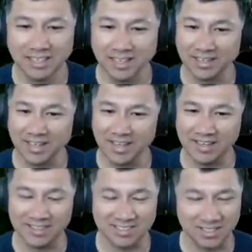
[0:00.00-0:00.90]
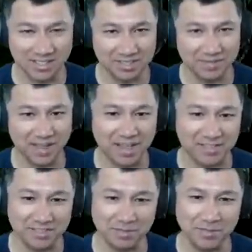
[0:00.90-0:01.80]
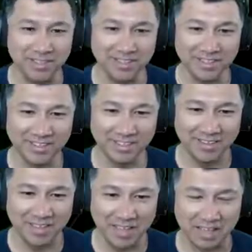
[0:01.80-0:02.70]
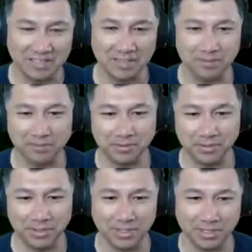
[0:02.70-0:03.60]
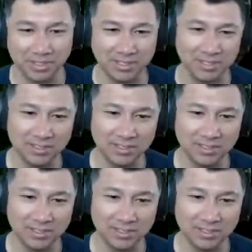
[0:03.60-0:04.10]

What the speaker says: None that satisfies me, except for the